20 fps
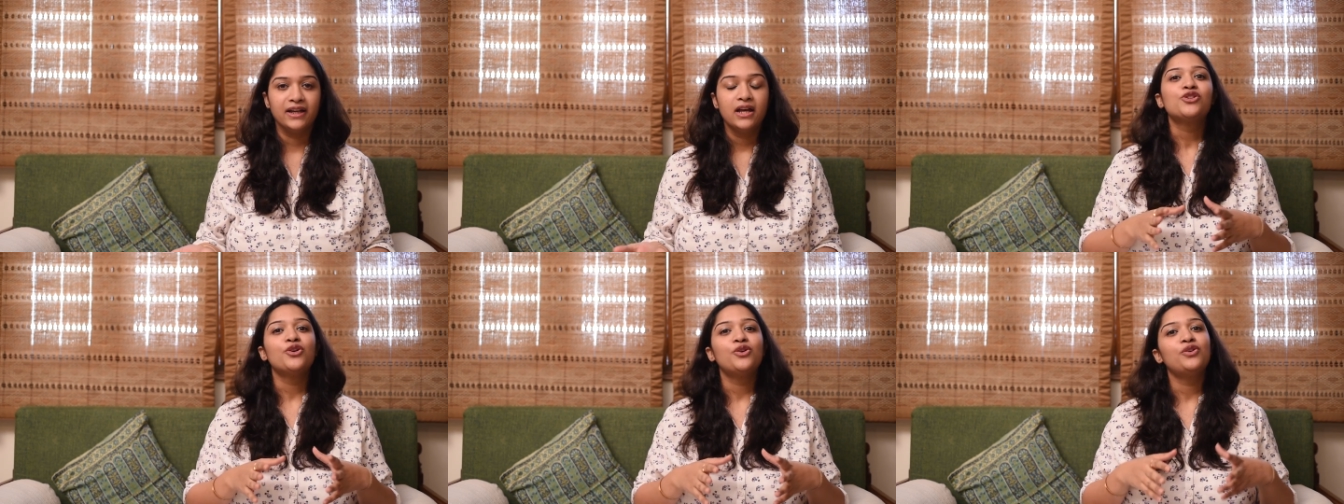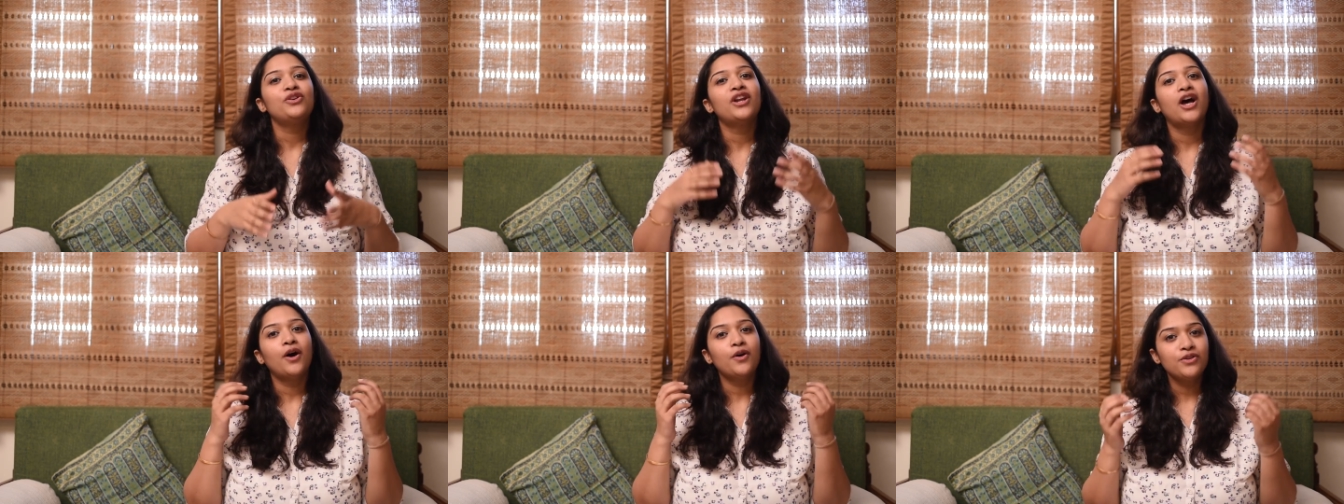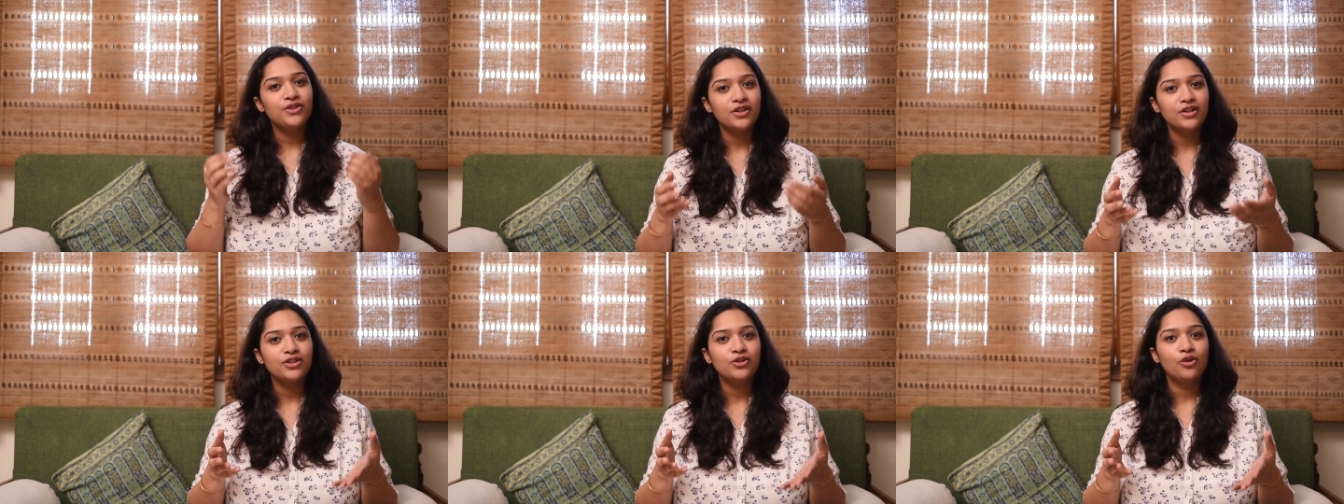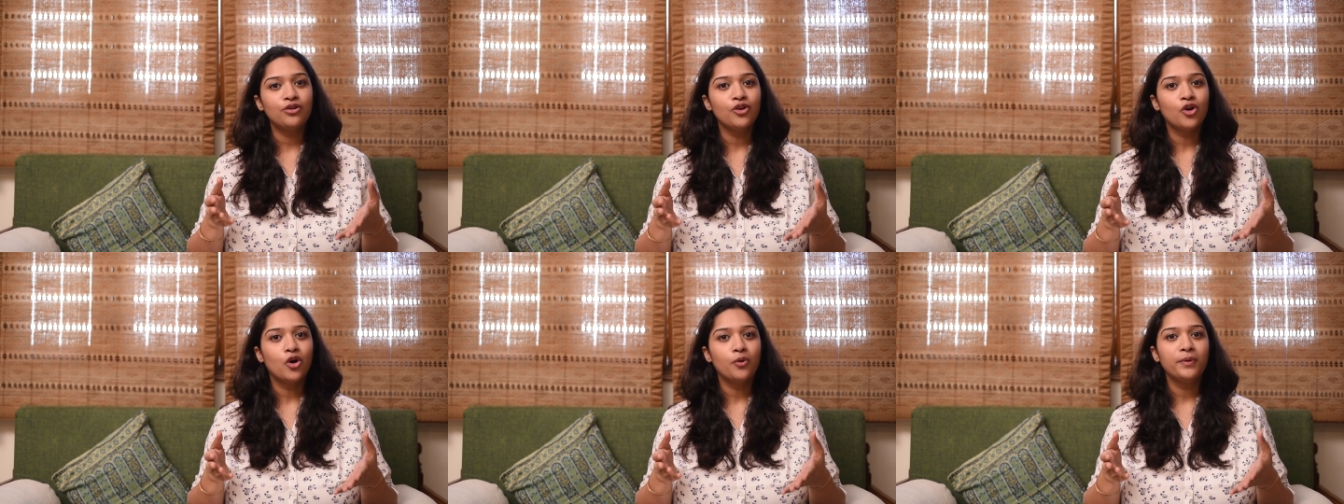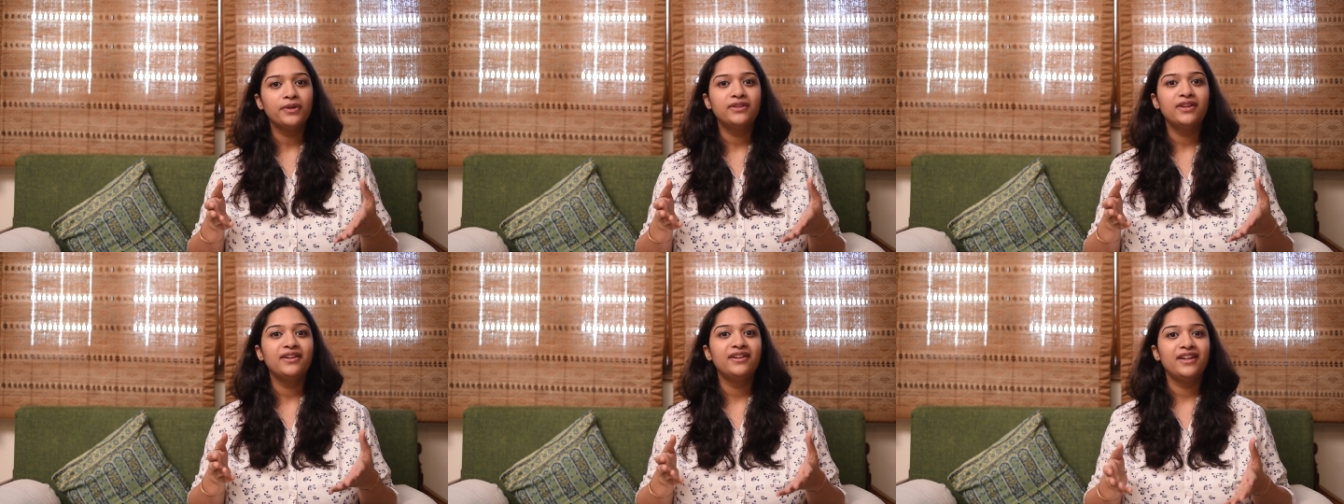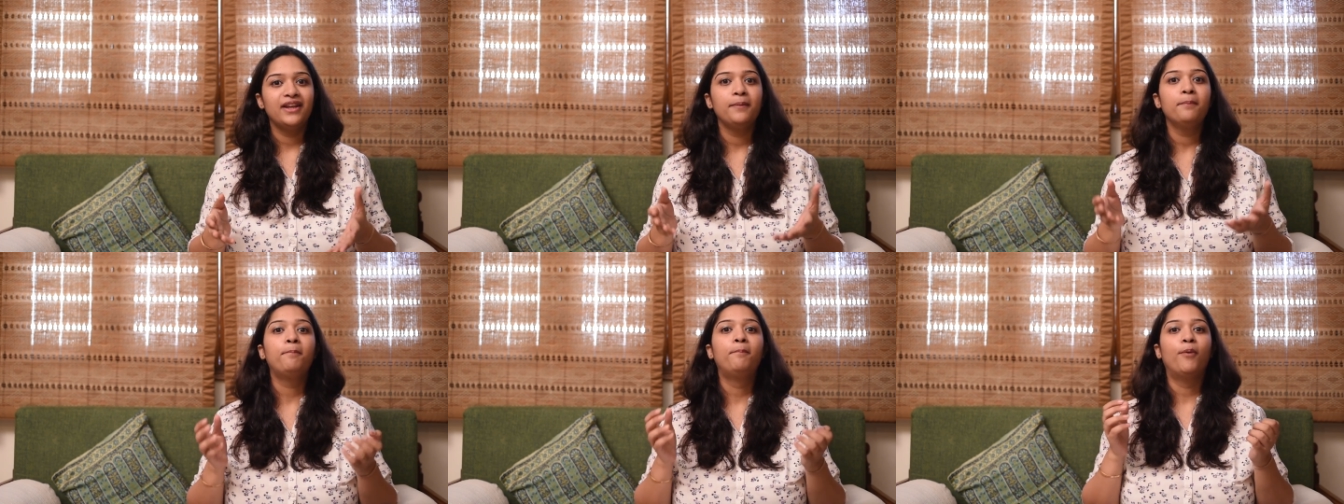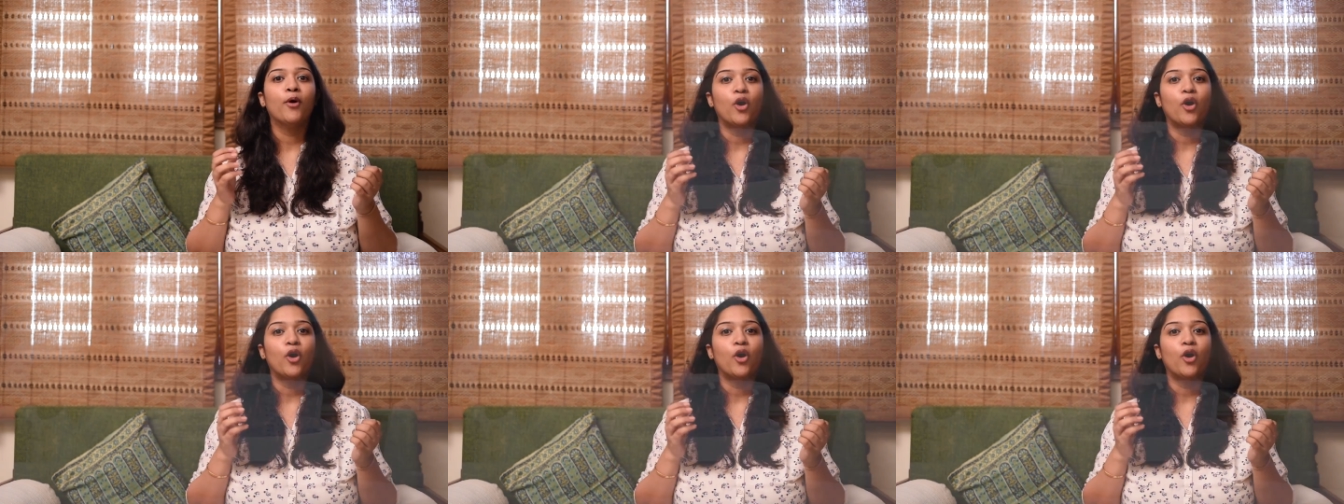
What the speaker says: So now just don't go with the name.